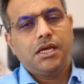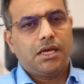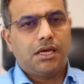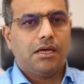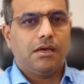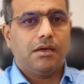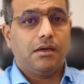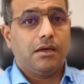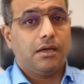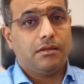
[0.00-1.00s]

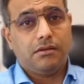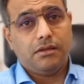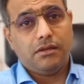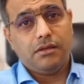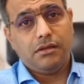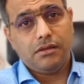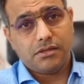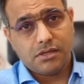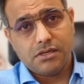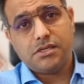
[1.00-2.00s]
And the
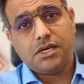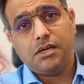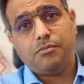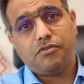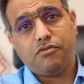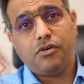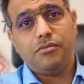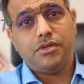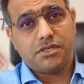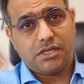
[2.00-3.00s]
surgery I
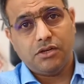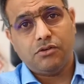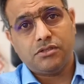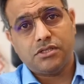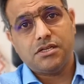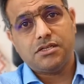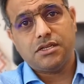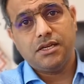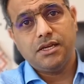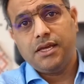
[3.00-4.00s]
perform is keyhole
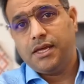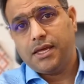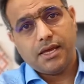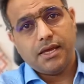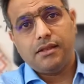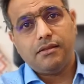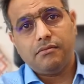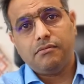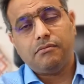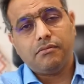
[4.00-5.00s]
surgery,
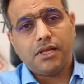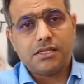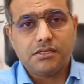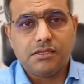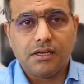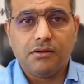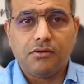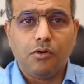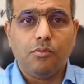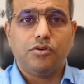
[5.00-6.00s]
and that's done
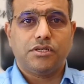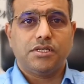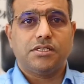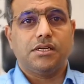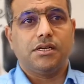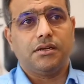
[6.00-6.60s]
almost as a